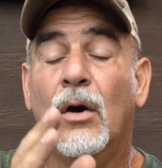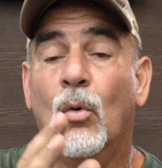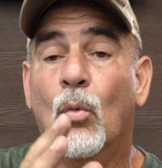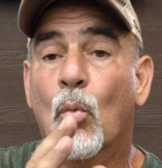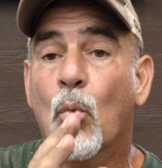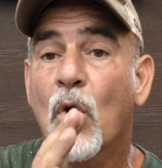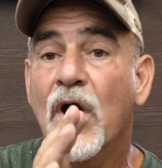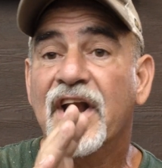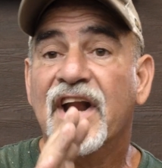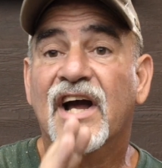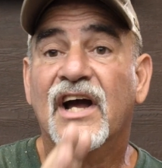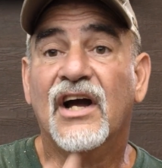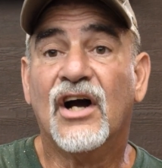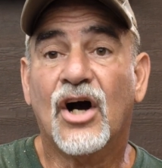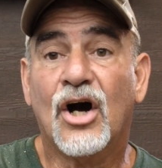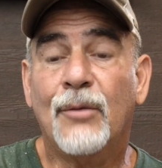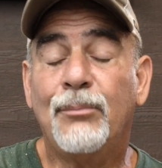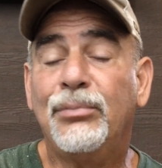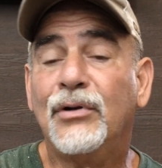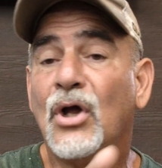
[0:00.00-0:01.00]
when I
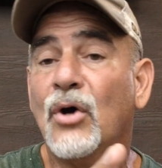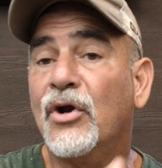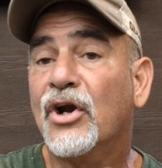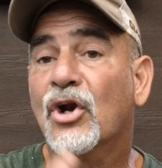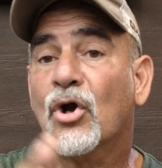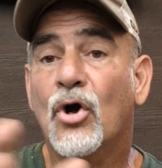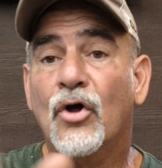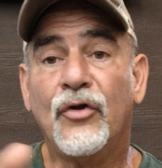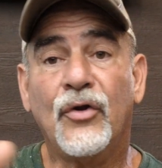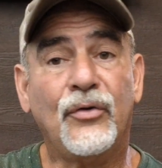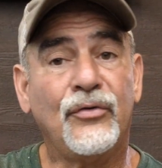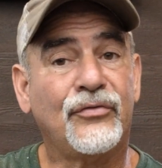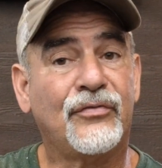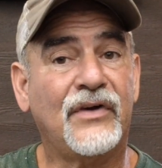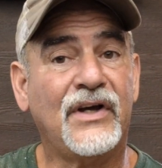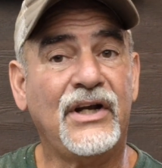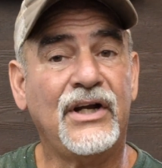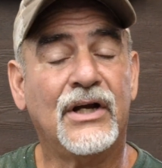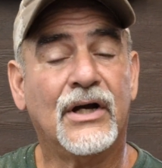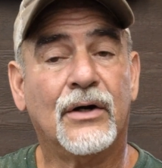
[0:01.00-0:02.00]
uploaded all those
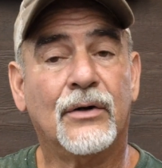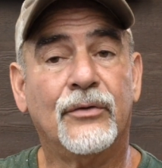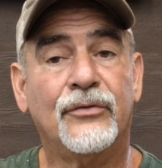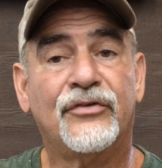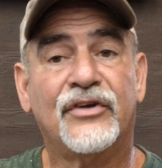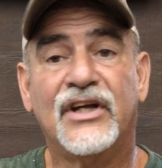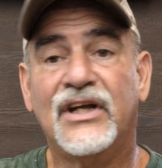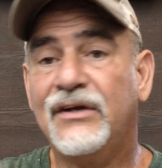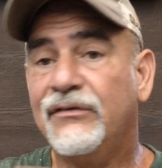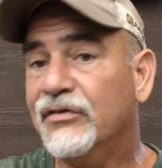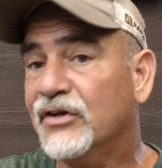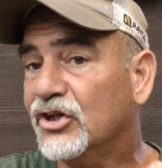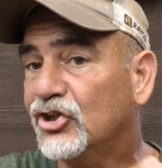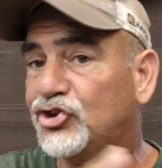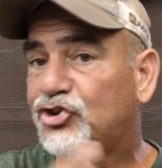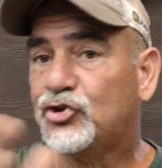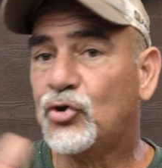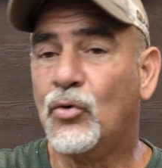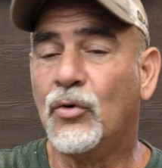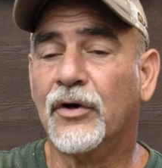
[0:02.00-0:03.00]
videos, even the
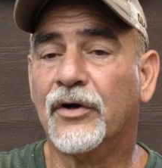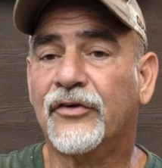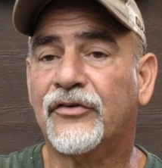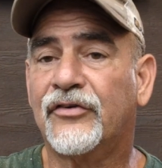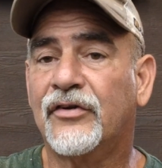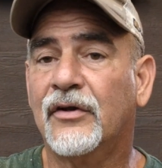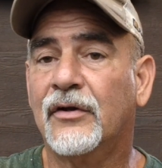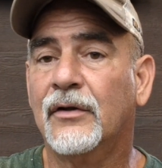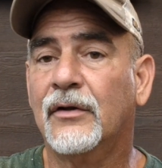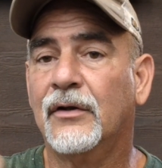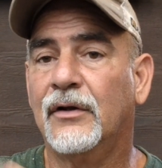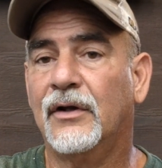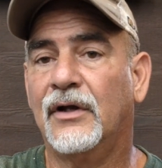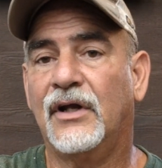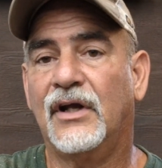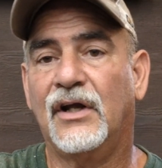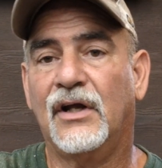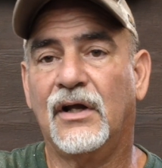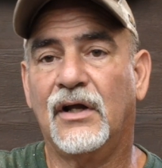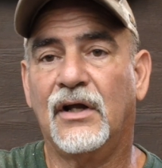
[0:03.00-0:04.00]
shorts,
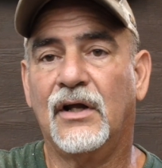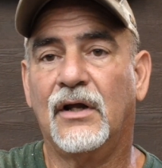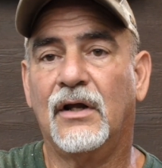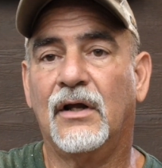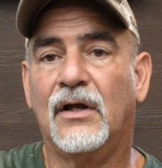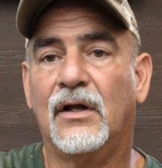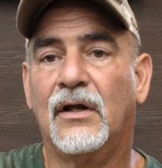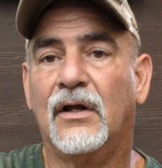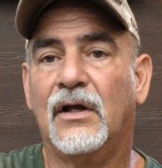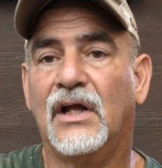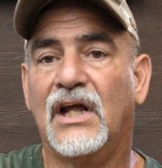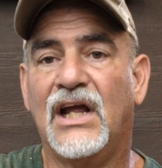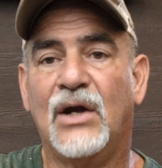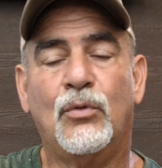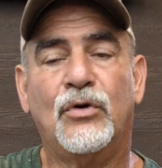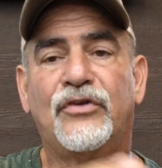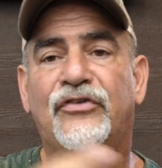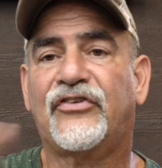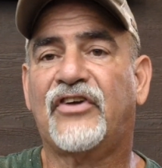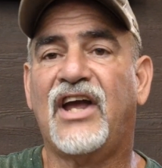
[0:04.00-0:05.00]
it
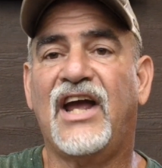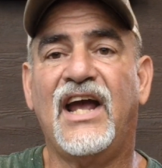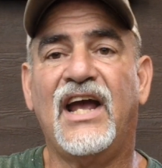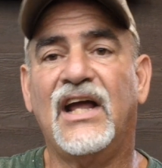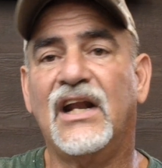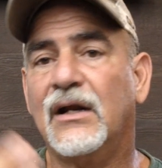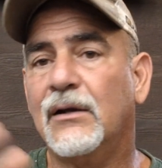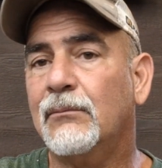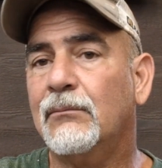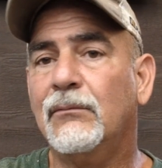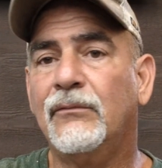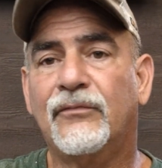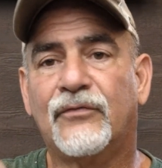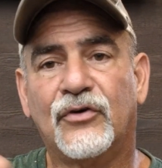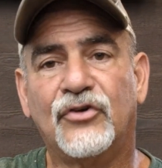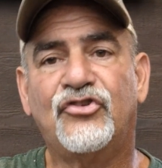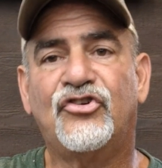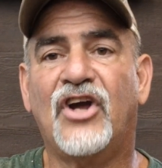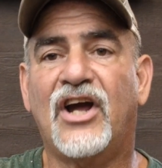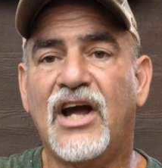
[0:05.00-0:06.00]
would scan them
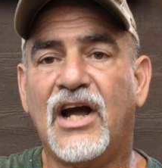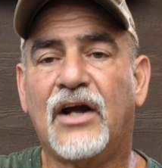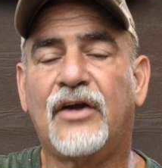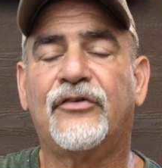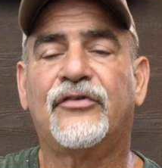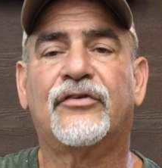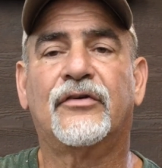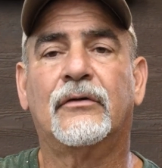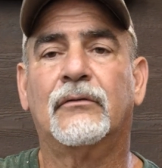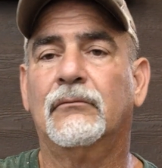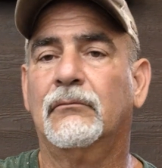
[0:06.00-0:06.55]
for checks,